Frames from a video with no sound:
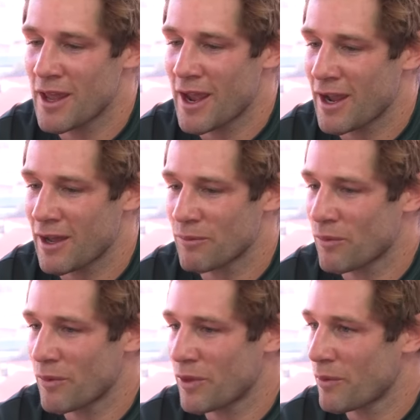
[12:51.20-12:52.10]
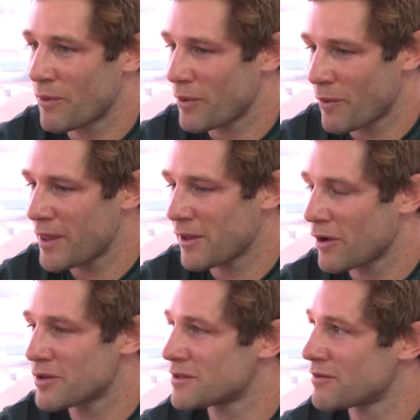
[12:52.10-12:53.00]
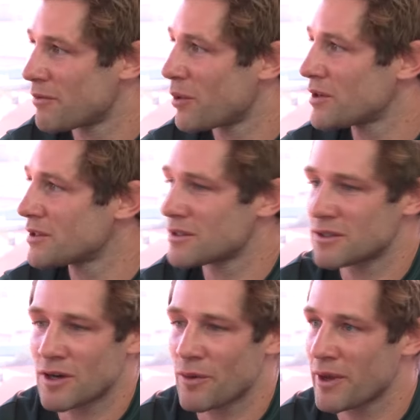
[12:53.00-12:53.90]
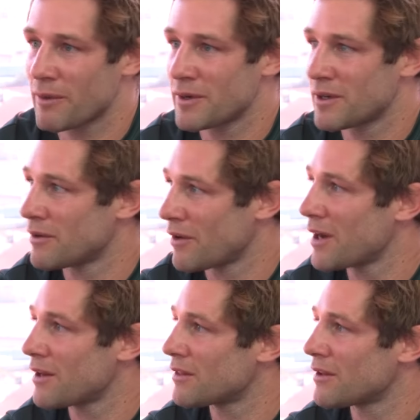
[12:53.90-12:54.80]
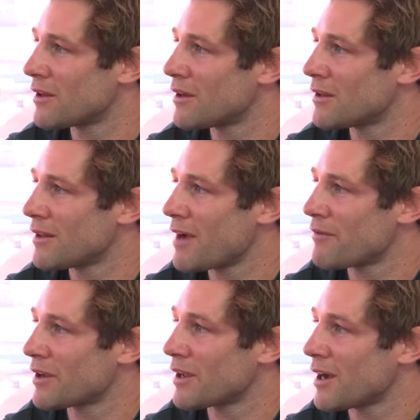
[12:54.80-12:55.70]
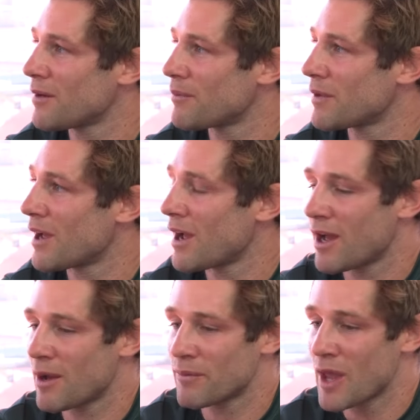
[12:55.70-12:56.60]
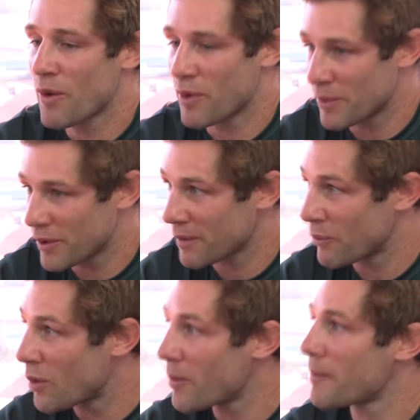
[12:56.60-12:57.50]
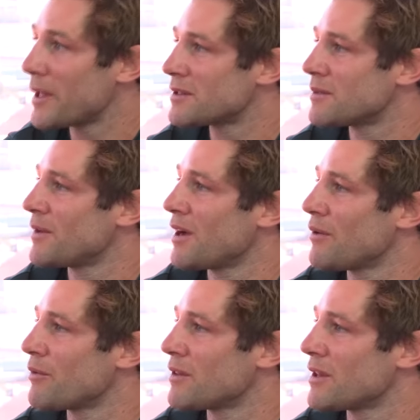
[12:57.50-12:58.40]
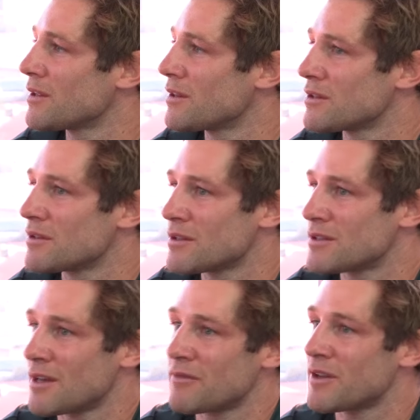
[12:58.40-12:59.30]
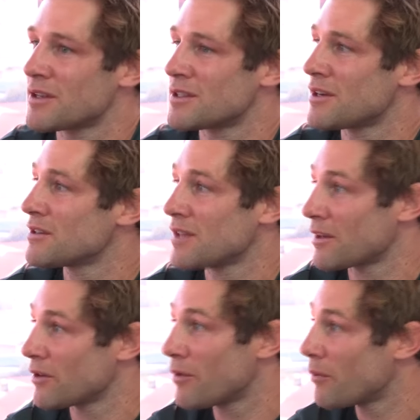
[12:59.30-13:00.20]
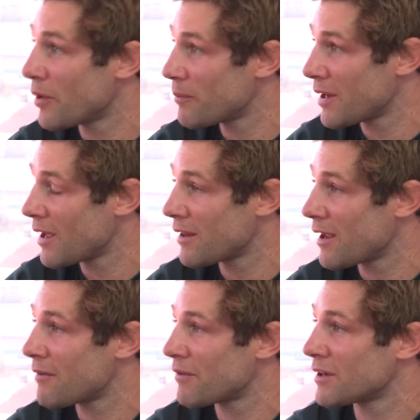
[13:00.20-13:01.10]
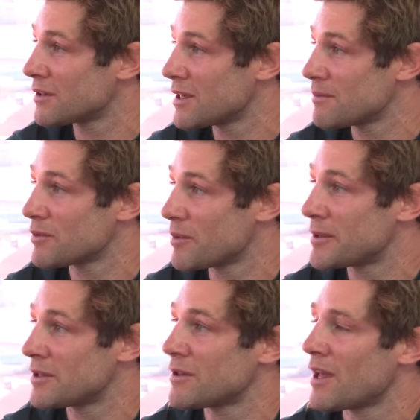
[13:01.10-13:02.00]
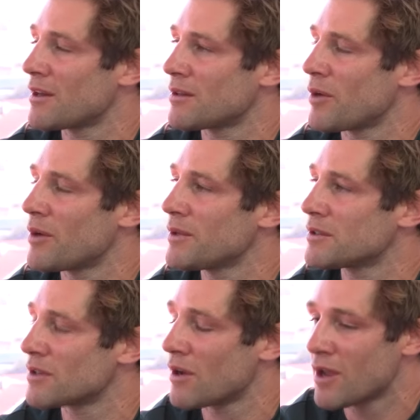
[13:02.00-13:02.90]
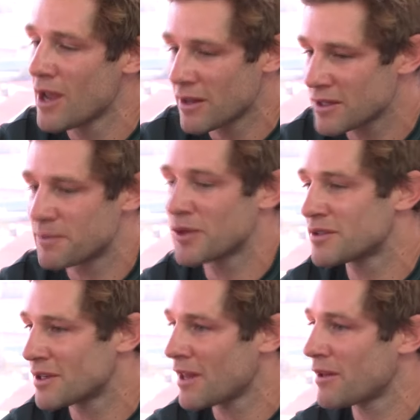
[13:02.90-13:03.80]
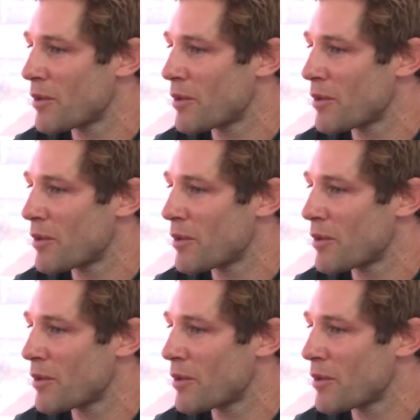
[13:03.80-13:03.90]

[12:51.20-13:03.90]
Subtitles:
The way the coaches have approached this, you know, we did great at the Africa Cup. We're building more momentum now with this NVS series. Like not many other African teams will be doing that at the moment. So this builds another